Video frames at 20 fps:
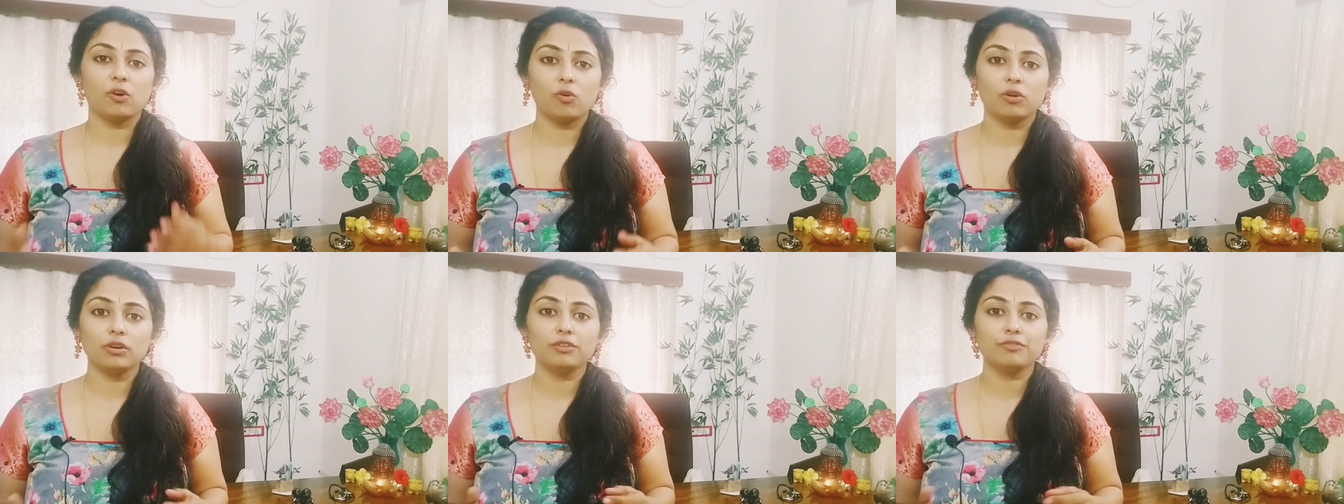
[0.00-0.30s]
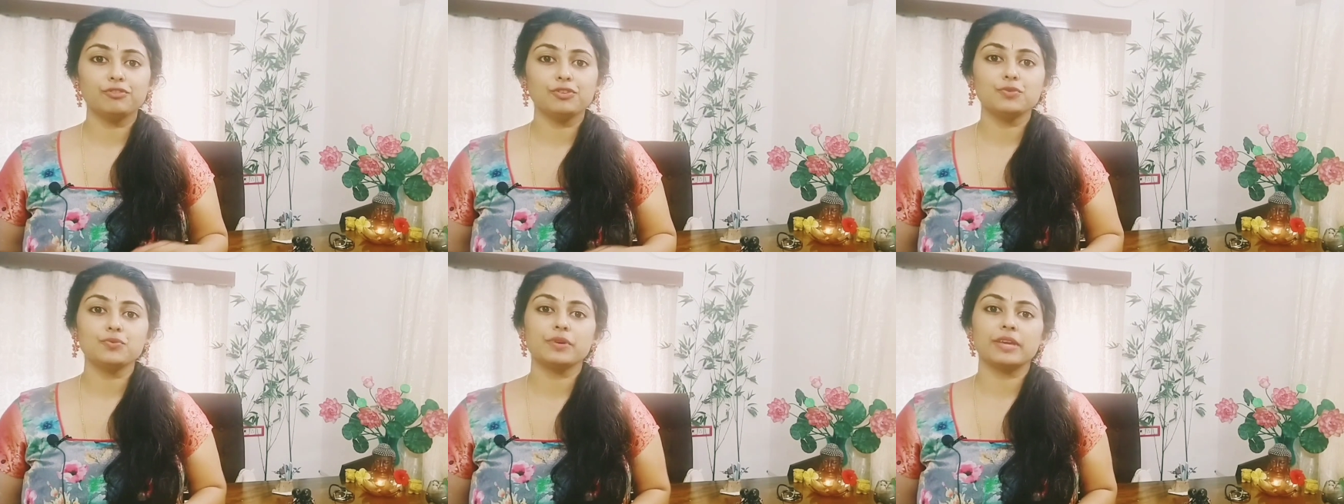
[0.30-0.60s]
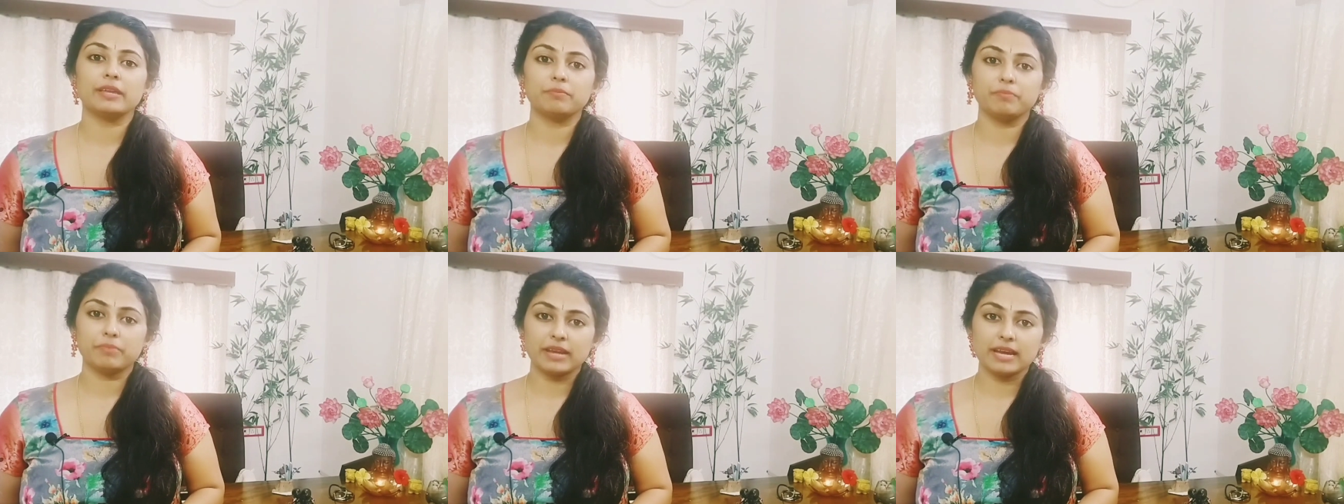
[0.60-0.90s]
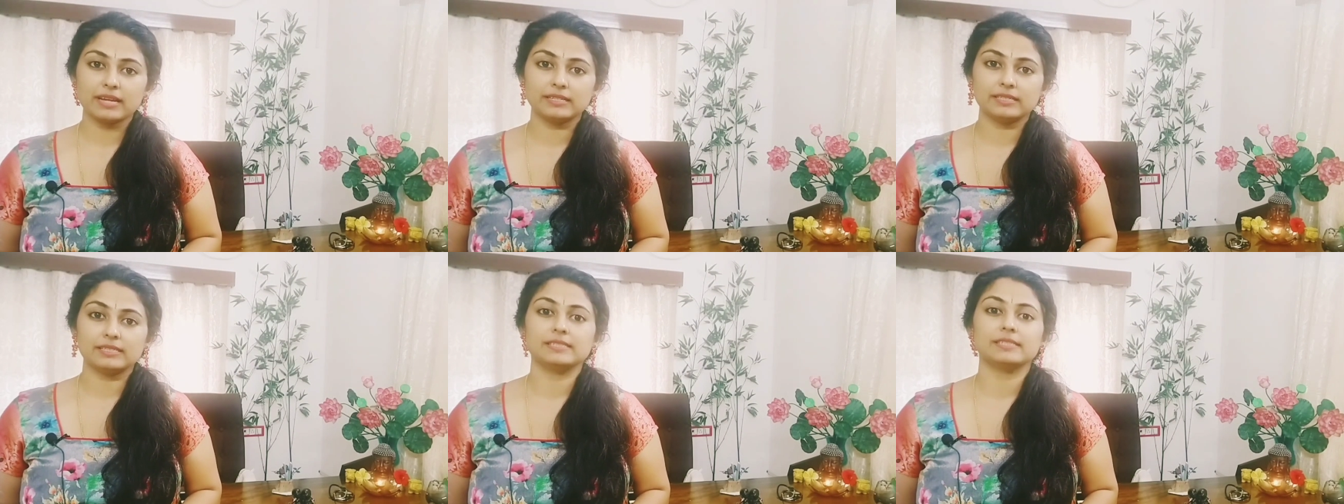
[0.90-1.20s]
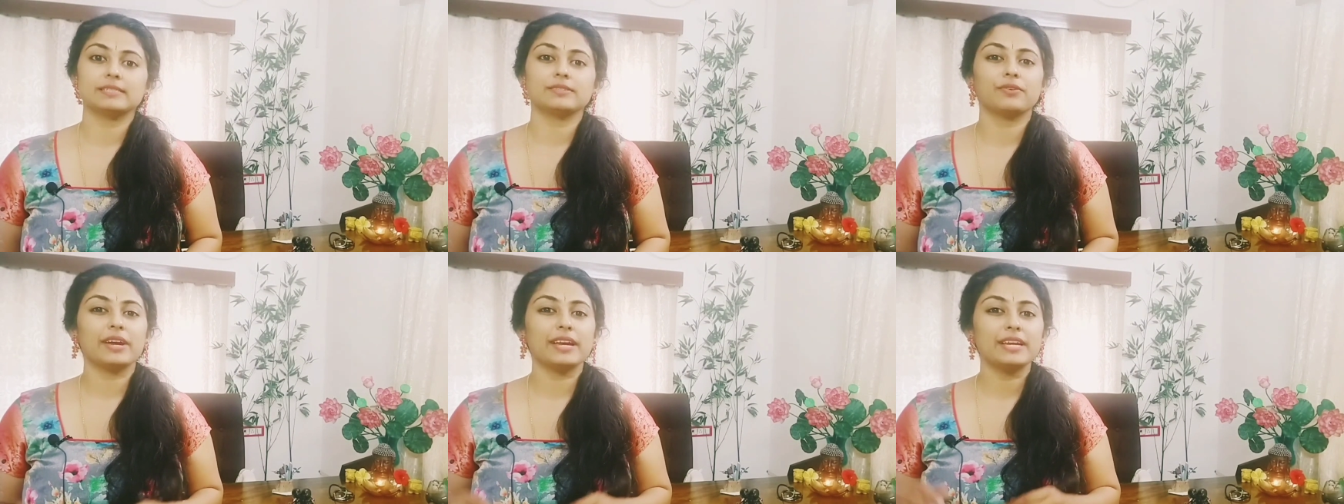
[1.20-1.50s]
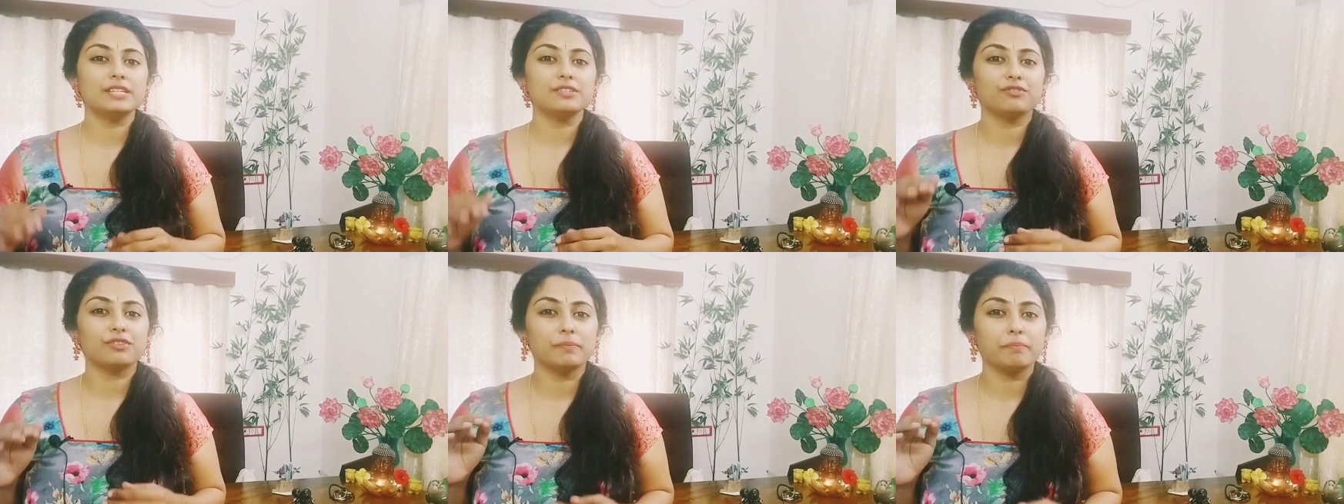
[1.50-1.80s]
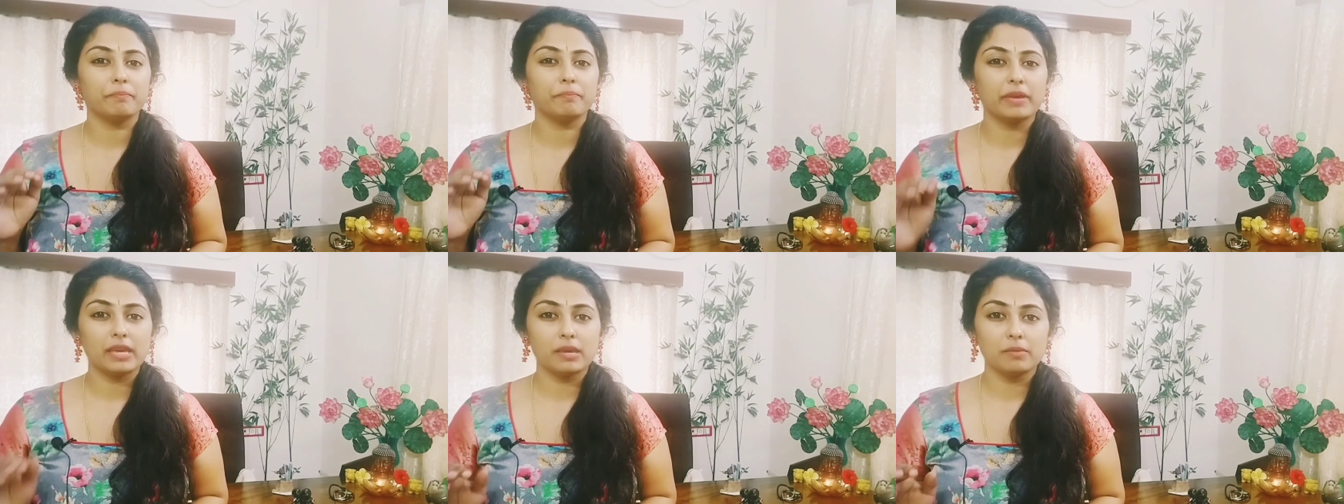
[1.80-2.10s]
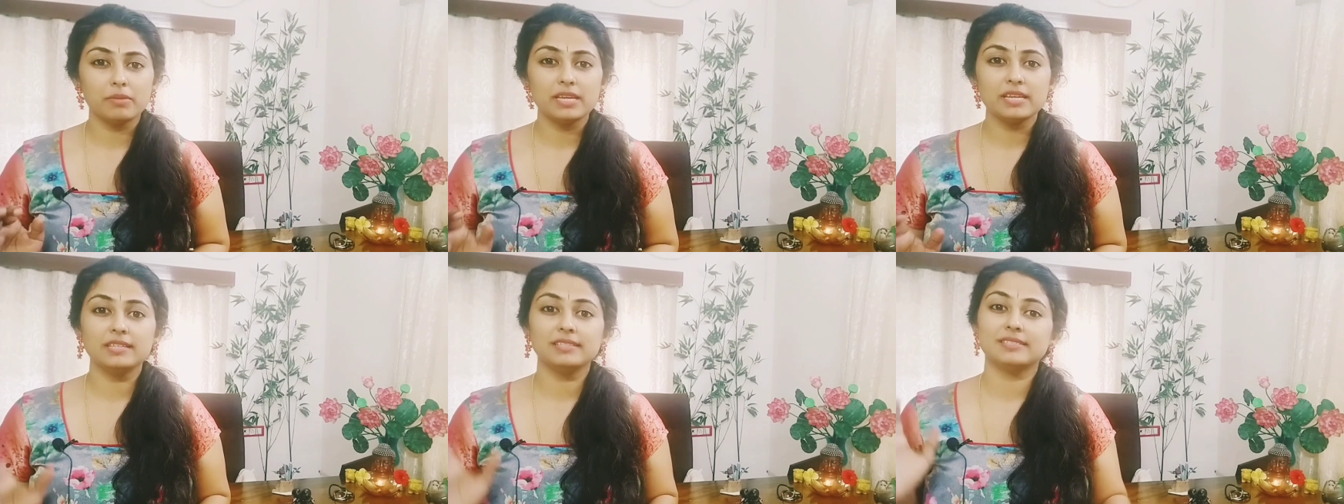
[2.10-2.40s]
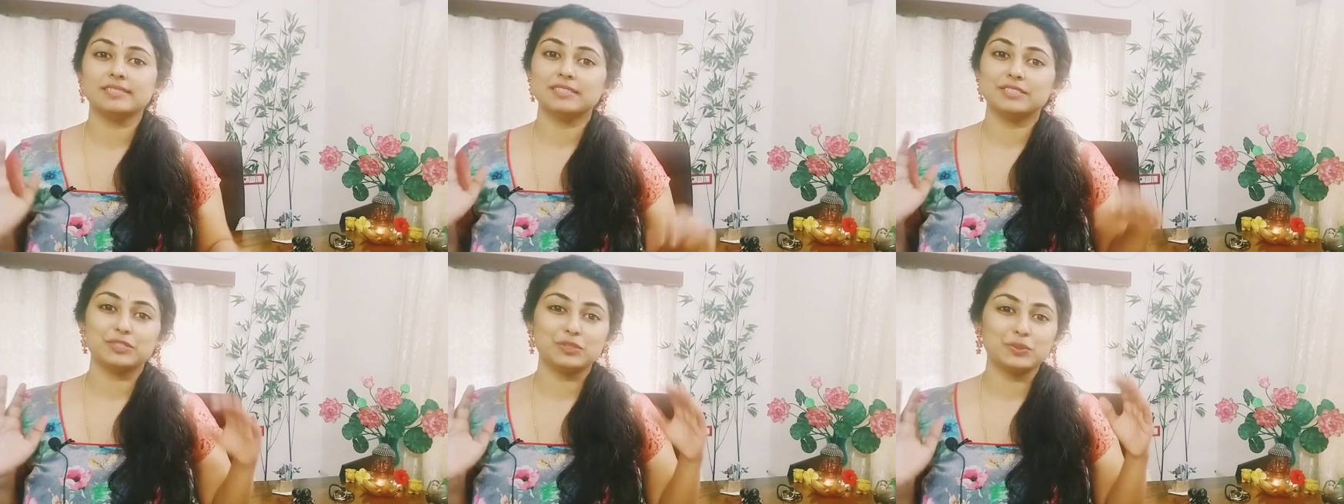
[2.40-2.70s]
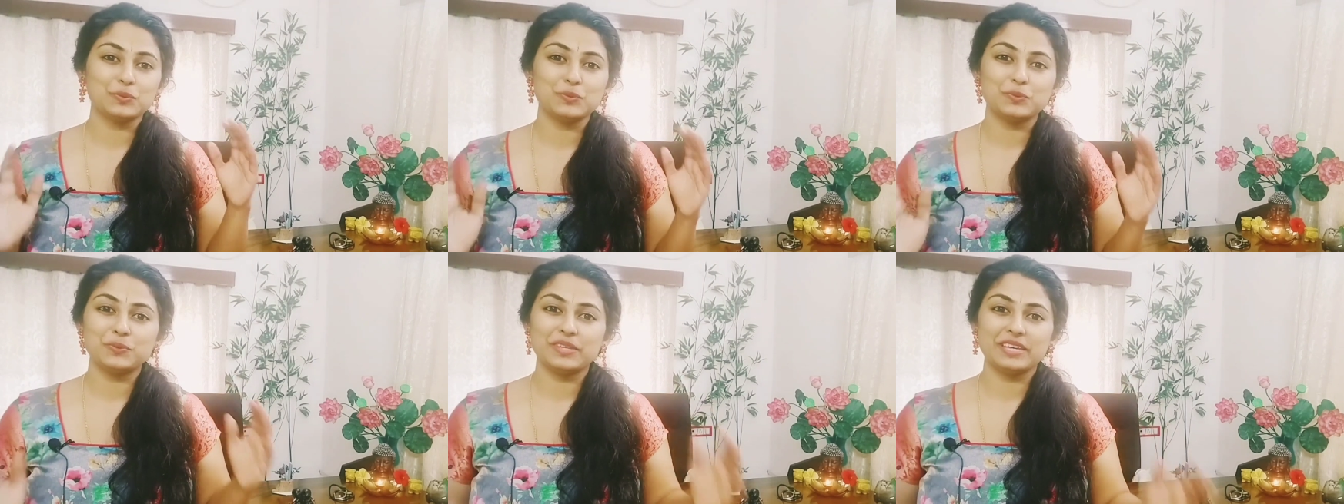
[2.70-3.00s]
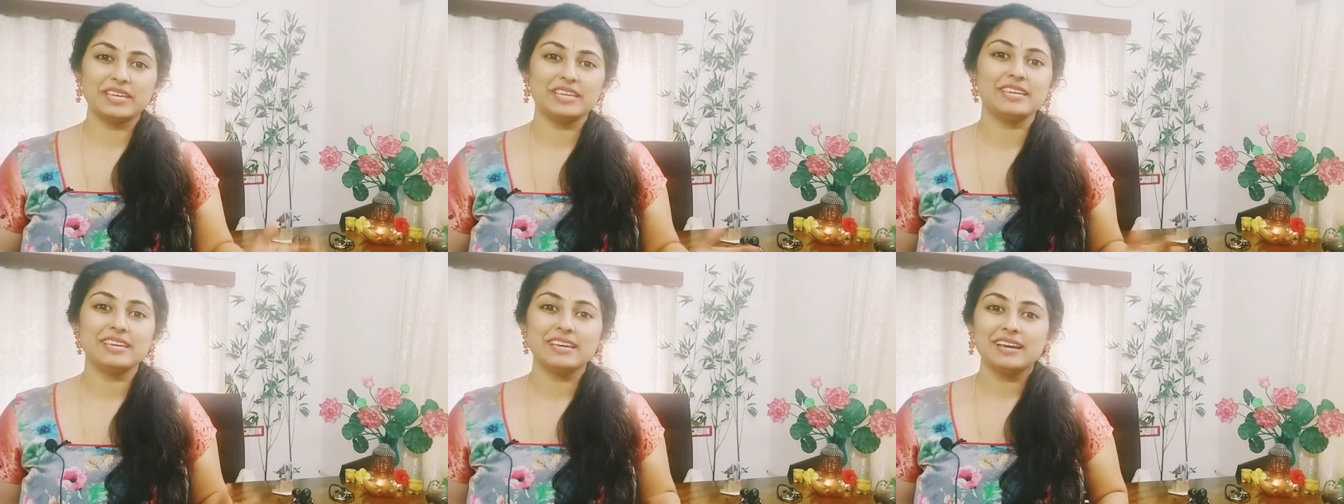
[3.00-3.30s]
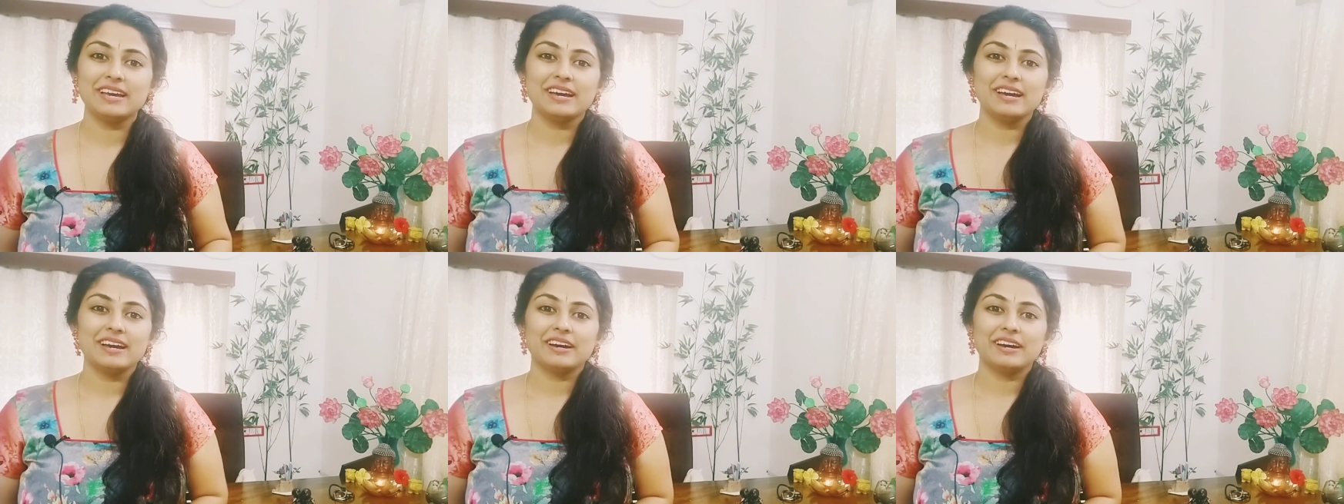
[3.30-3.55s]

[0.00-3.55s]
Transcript: all of you can practice right from babies to the